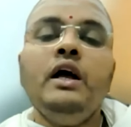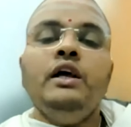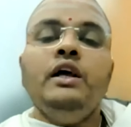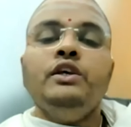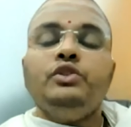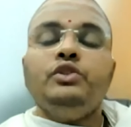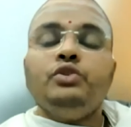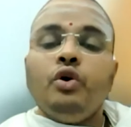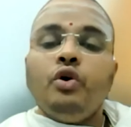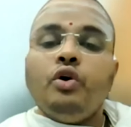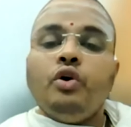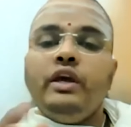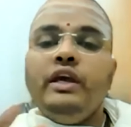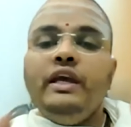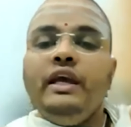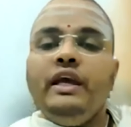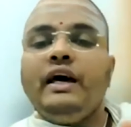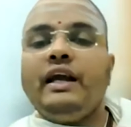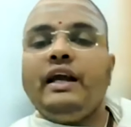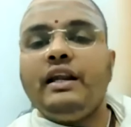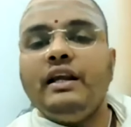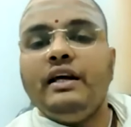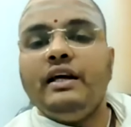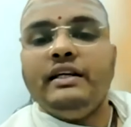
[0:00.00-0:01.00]
So
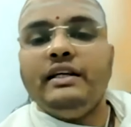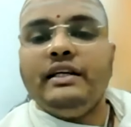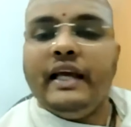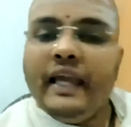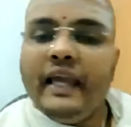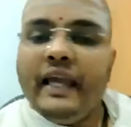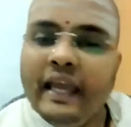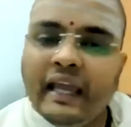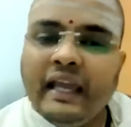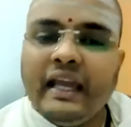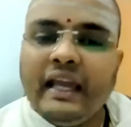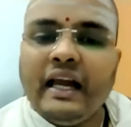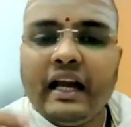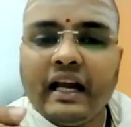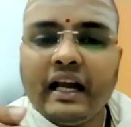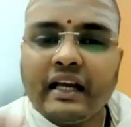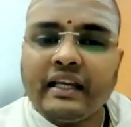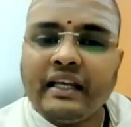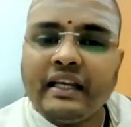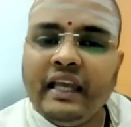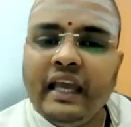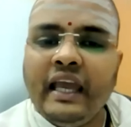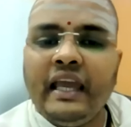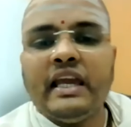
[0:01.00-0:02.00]
here, Heya,
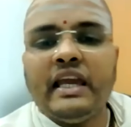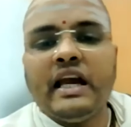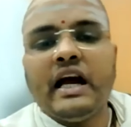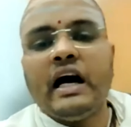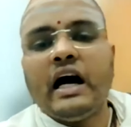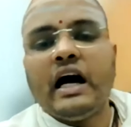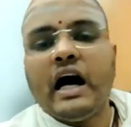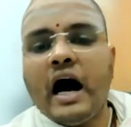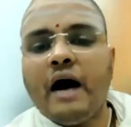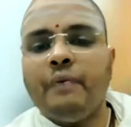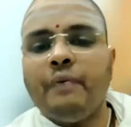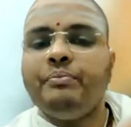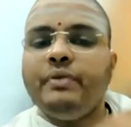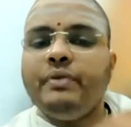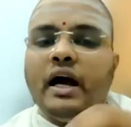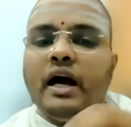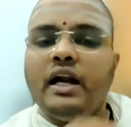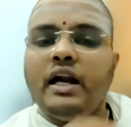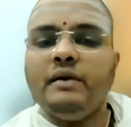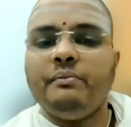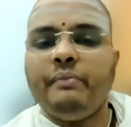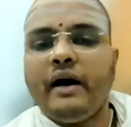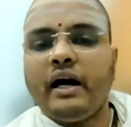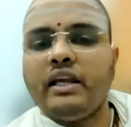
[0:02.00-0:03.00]
Gneya, Apya,
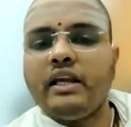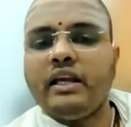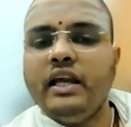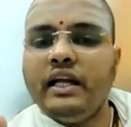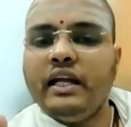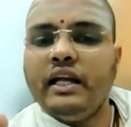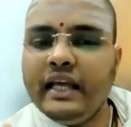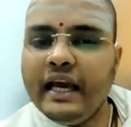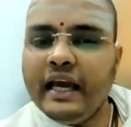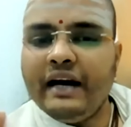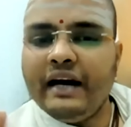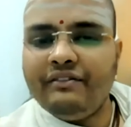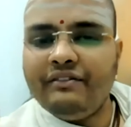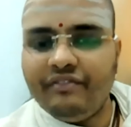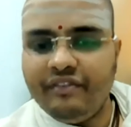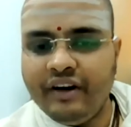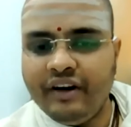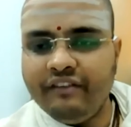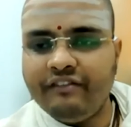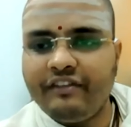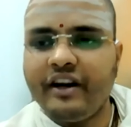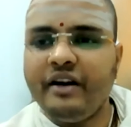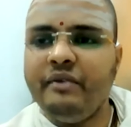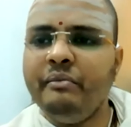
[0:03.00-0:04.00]
and Pakya, they have
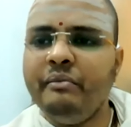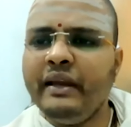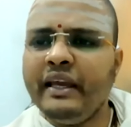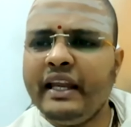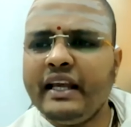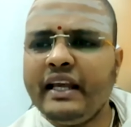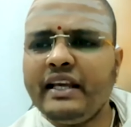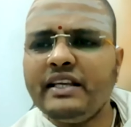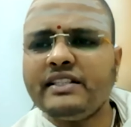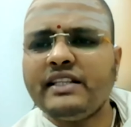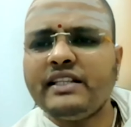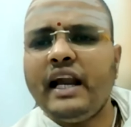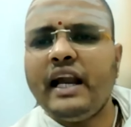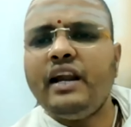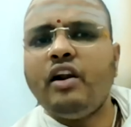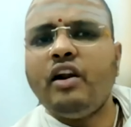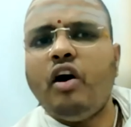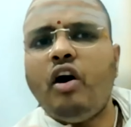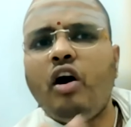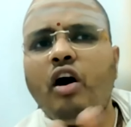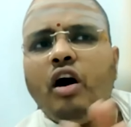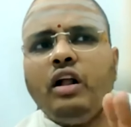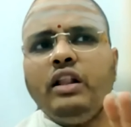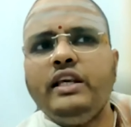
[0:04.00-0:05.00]
different meanings, and
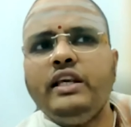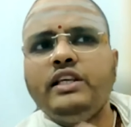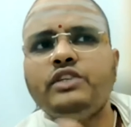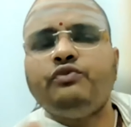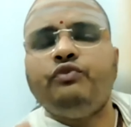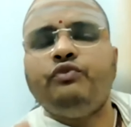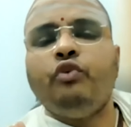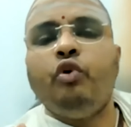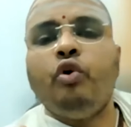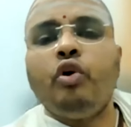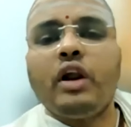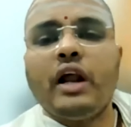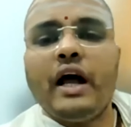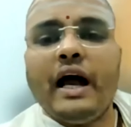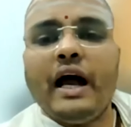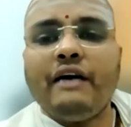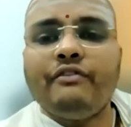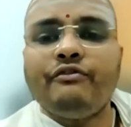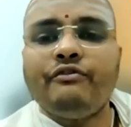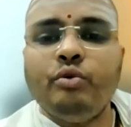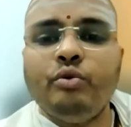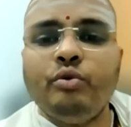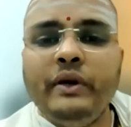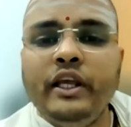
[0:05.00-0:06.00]
all these four have
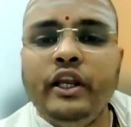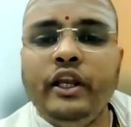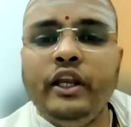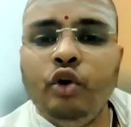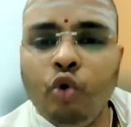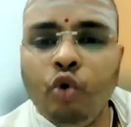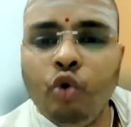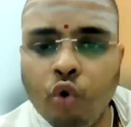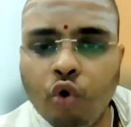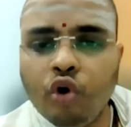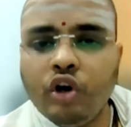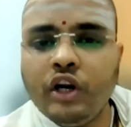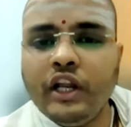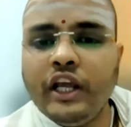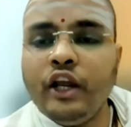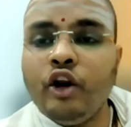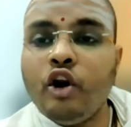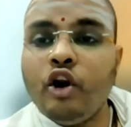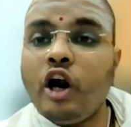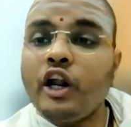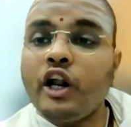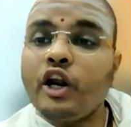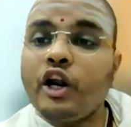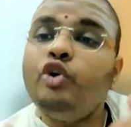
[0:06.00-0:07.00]
to be known in
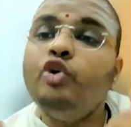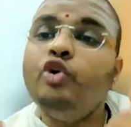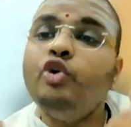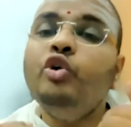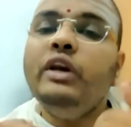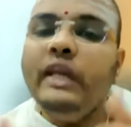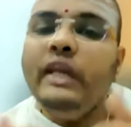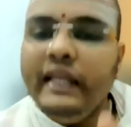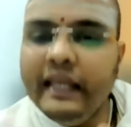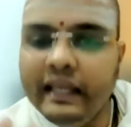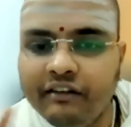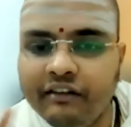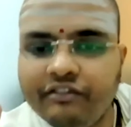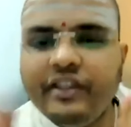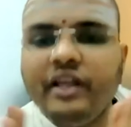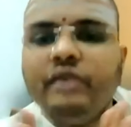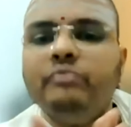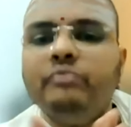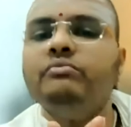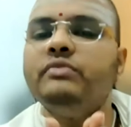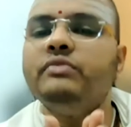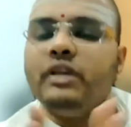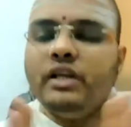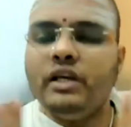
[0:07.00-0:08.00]
order to leave
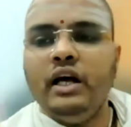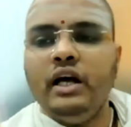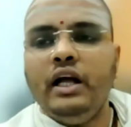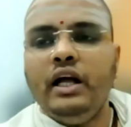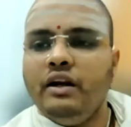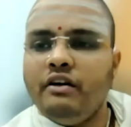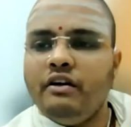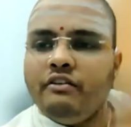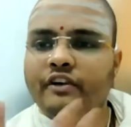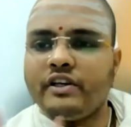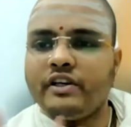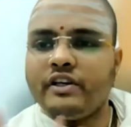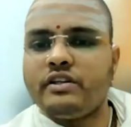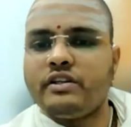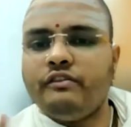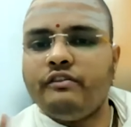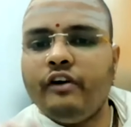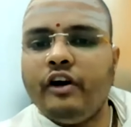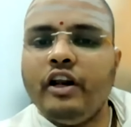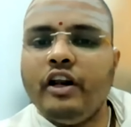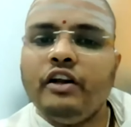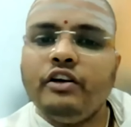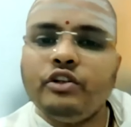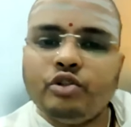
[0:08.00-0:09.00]
them first of
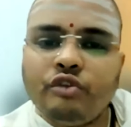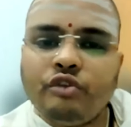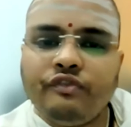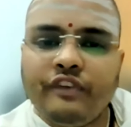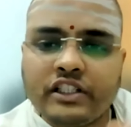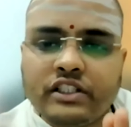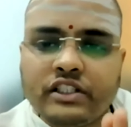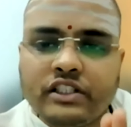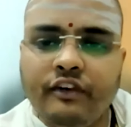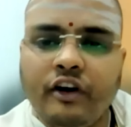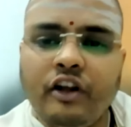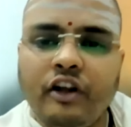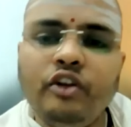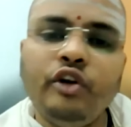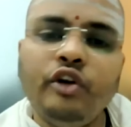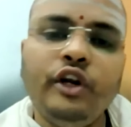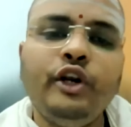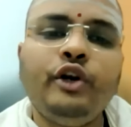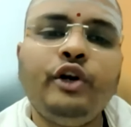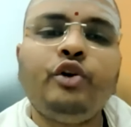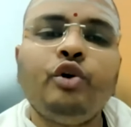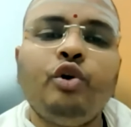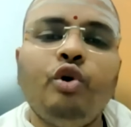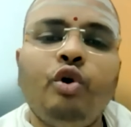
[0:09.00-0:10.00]
all. So first of all, you
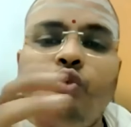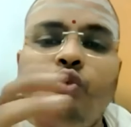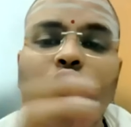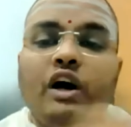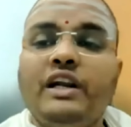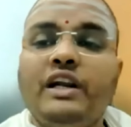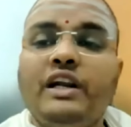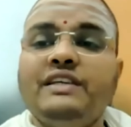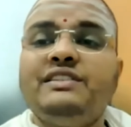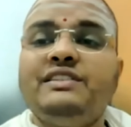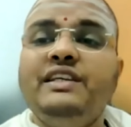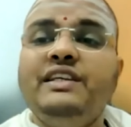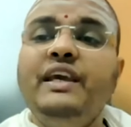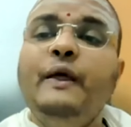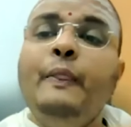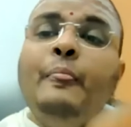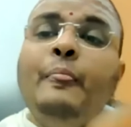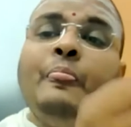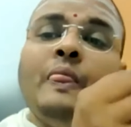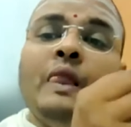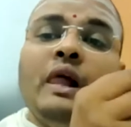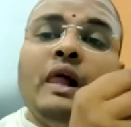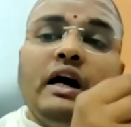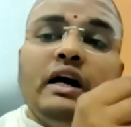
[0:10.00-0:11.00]
need to know what is the
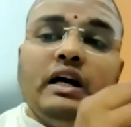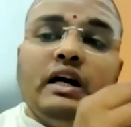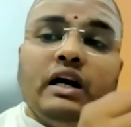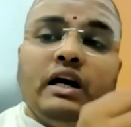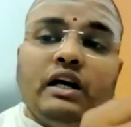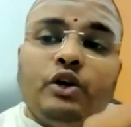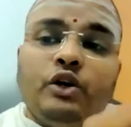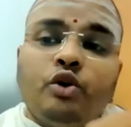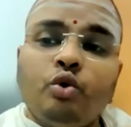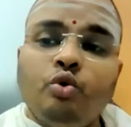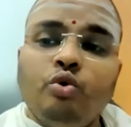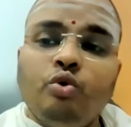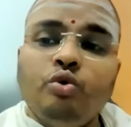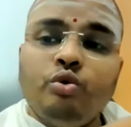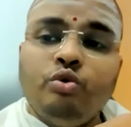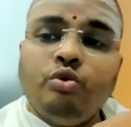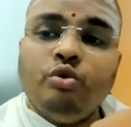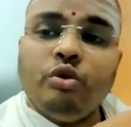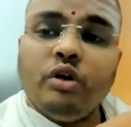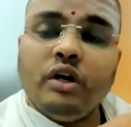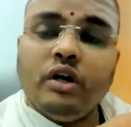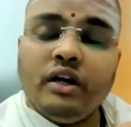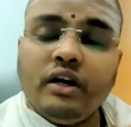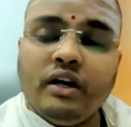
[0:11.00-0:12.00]
uh,
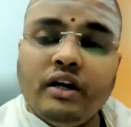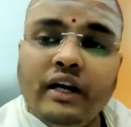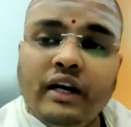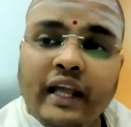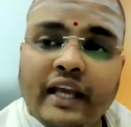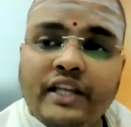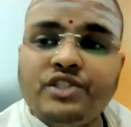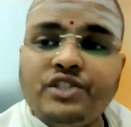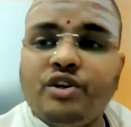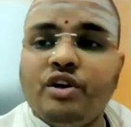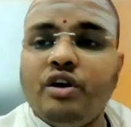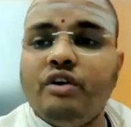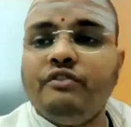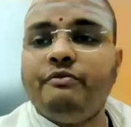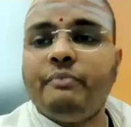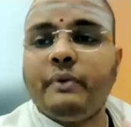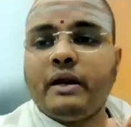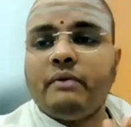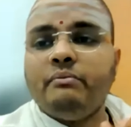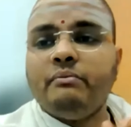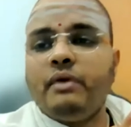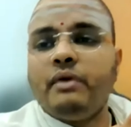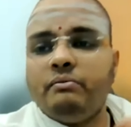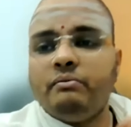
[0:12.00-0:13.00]
true uh, nature of
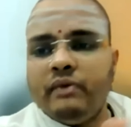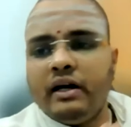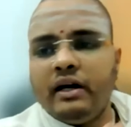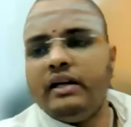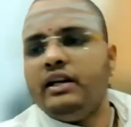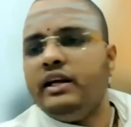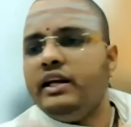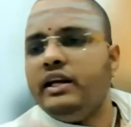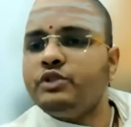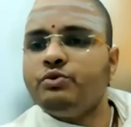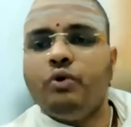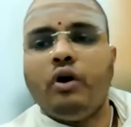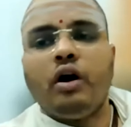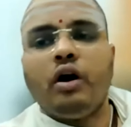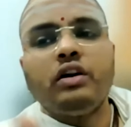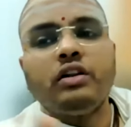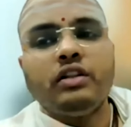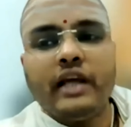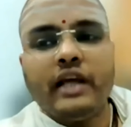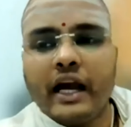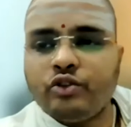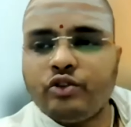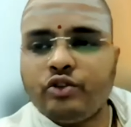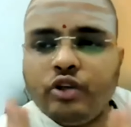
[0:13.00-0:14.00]
Parabrahman is what
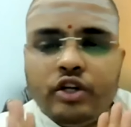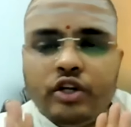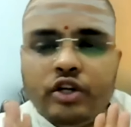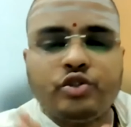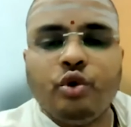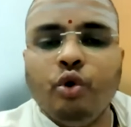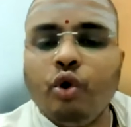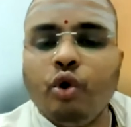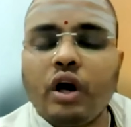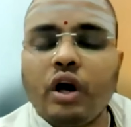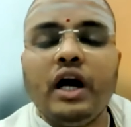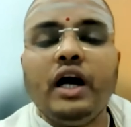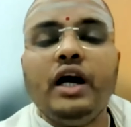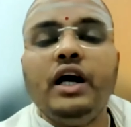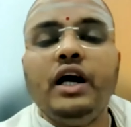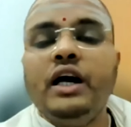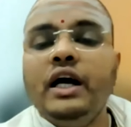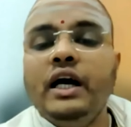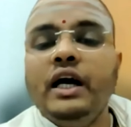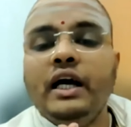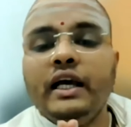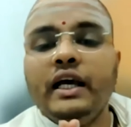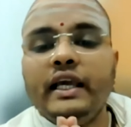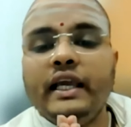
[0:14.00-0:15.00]
the actual shloka
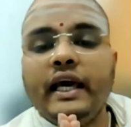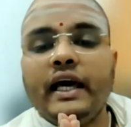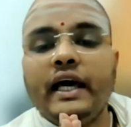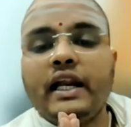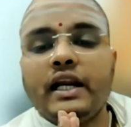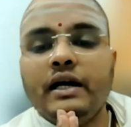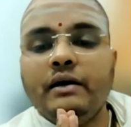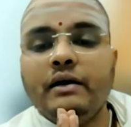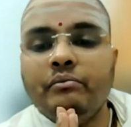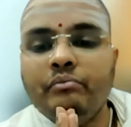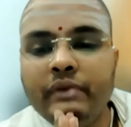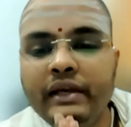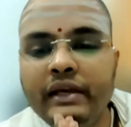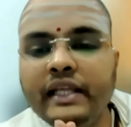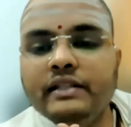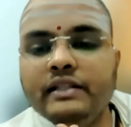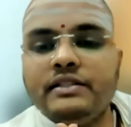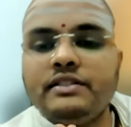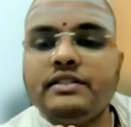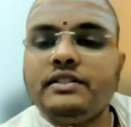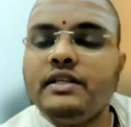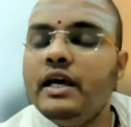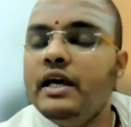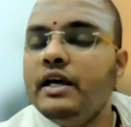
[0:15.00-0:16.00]
here
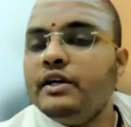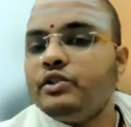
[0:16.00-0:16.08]
means.